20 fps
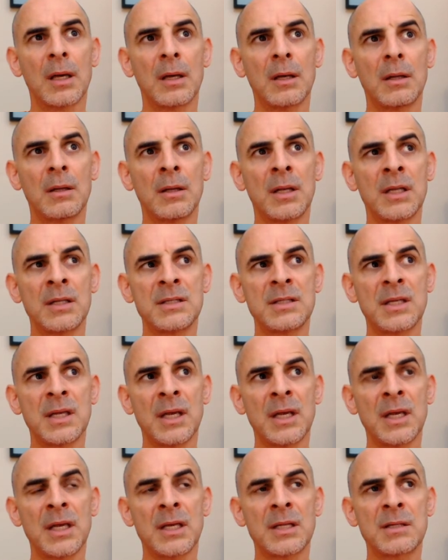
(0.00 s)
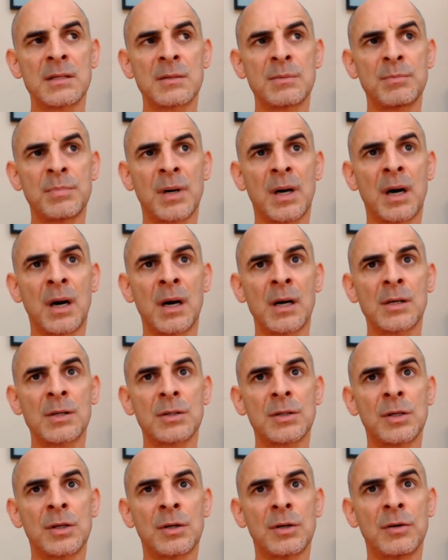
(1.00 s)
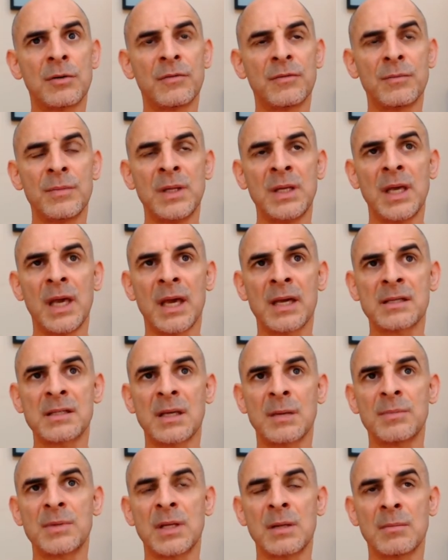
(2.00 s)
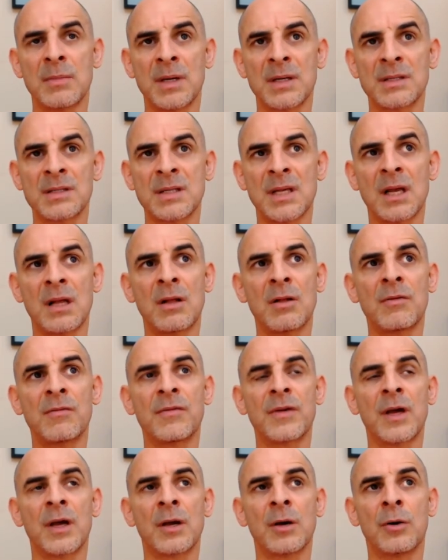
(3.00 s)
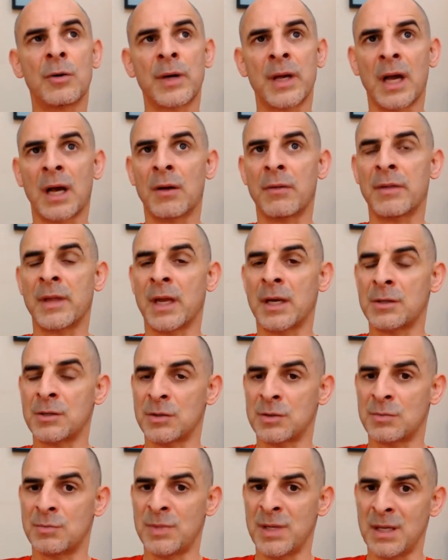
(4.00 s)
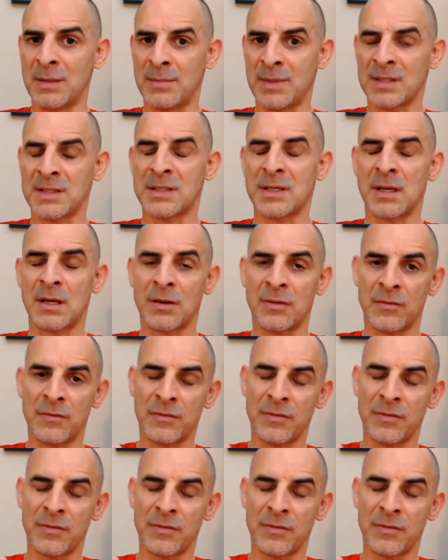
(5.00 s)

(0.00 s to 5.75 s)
let's say, it's part of me accepting myself and going out there and just being myself